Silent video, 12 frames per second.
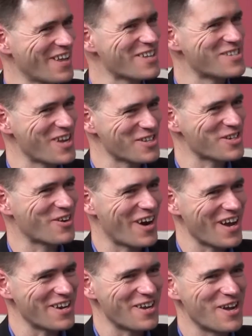That sounds
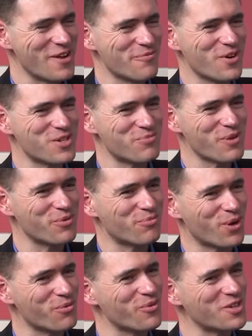great. Most people
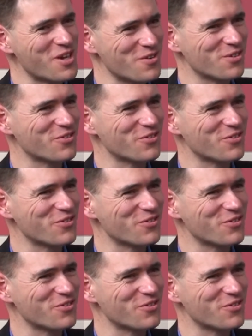probably don't